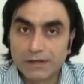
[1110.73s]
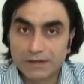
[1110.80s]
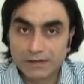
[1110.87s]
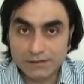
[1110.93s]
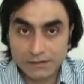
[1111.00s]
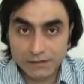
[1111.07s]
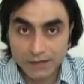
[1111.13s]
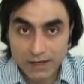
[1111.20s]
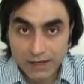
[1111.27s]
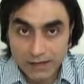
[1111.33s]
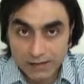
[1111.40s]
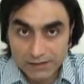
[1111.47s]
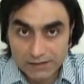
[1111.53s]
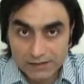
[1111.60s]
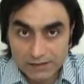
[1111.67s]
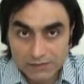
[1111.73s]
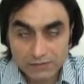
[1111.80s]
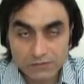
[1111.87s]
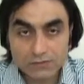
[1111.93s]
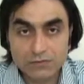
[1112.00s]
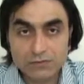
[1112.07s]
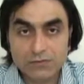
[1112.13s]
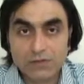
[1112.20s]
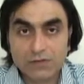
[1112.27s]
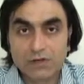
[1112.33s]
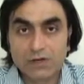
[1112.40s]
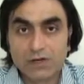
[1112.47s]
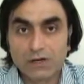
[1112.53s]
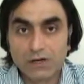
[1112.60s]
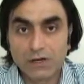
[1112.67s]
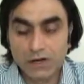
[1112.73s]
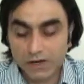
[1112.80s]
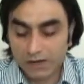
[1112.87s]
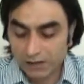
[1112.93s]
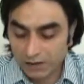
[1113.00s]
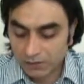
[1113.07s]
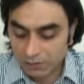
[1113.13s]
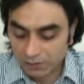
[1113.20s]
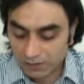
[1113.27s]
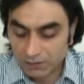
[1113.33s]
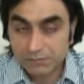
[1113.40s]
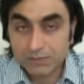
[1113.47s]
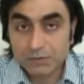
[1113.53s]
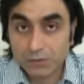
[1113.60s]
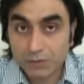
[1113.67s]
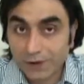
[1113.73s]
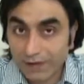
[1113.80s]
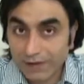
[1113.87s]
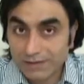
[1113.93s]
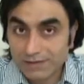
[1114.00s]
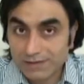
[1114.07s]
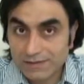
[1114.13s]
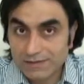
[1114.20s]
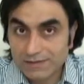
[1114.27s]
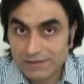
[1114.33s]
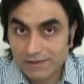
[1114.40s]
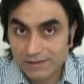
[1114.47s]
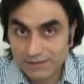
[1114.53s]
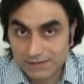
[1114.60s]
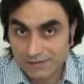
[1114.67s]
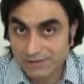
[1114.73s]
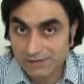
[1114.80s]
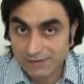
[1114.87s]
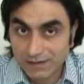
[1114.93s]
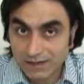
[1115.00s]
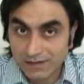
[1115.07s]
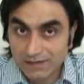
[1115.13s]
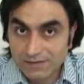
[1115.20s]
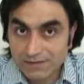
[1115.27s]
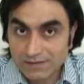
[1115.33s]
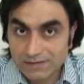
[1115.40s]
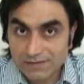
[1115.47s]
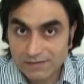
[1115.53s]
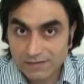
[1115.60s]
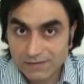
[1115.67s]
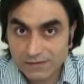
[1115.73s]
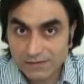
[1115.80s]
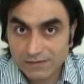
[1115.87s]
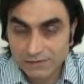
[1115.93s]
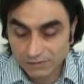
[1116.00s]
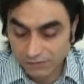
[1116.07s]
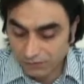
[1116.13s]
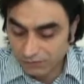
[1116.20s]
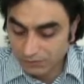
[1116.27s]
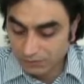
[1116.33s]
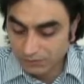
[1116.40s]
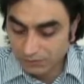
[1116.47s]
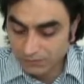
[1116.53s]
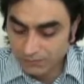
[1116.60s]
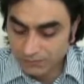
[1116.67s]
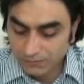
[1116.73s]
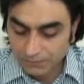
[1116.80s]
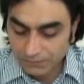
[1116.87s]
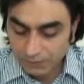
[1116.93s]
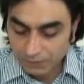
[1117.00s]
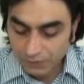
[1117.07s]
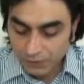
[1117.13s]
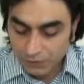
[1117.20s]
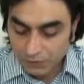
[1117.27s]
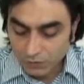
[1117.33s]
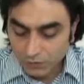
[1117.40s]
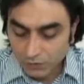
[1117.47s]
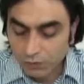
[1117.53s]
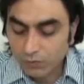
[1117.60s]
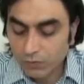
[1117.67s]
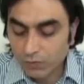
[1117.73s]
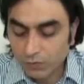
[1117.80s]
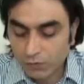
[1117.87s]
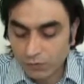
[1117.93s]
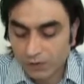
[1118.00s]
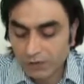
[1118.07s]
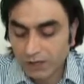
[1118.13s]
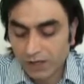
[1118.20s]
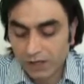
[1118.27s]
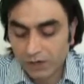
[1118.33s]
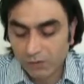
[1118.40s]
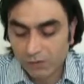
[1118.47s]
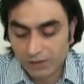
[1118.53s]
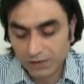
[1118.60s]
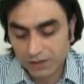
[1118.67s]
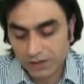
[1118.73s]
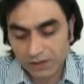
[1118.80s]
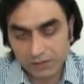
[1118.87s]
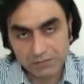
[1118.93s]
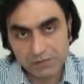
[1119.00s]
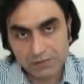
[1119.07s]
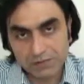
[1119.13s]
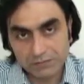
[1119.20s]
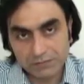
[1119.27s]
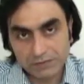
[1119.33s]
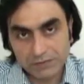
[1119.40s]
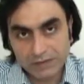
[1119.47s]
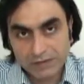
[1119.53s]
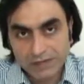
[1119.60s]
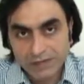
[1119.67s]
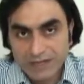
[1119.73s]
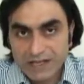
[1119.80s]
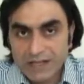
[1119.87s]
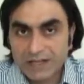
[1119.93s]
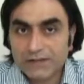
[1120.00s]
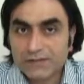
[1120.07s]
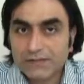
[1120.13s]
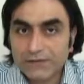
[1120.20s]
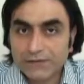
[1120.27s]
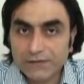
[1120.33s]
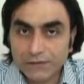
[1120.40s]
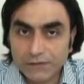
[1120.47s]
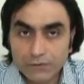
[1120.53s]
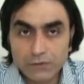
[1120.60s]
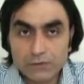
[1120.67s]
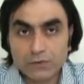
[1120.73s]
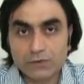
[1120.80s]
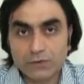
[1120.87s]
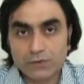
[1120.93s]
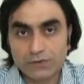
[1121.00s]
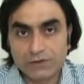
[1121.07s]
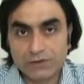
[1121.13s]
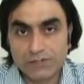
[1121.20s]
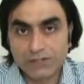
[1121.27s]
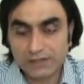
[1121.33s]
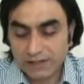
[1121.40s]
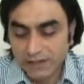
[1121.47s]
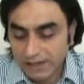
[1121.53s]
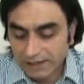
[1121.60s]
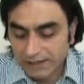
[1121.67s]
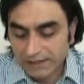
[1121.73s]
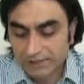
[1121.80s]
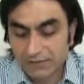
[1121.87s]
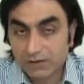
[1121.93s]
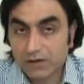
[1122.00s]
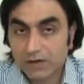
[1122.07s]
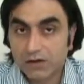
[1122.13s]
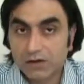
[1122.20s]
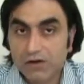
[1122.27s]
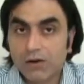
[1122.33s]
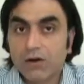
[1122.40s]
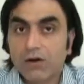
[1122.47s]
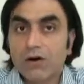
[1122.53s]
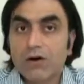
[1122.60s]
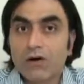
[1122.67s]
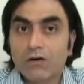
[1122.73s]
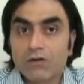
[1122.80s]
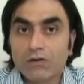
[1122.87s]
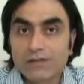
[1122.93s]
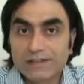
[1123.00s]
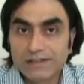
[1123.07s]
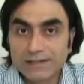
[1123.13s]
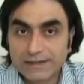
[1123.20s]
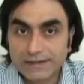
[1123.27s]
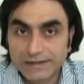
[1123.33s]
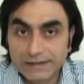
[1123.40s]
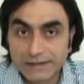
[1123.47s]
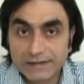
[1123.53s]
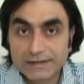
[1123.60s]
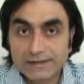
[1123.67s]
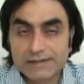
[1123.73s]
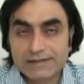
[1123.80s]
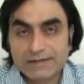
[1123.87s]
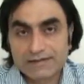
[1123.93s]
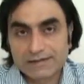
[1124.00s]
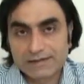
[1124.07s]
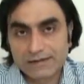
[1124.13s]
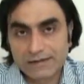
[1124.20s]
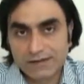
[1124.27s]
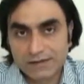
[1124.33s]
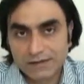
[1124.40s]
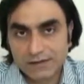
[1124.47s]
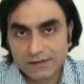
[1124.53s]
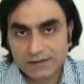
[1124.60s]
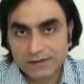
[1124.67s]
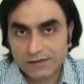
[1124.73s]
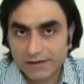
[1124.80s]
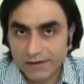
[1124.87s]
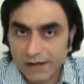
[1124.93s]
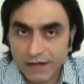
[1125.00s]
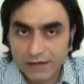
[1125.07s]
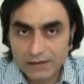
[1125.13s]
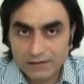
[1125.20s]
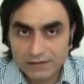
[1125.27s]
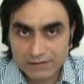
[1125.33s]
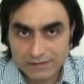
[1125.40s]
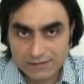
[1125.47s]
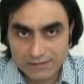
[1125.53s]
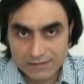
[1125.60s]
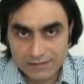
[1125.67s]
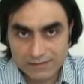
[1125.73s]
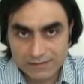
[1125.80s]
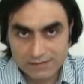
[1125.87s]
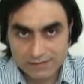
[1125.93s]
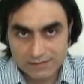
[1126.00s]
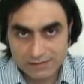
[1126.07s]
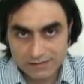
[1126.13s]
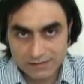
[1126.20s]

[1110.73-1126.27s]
He guides you, how He provides and sustains for you. Kulu wara'u an'amakum. If you neglect all these realities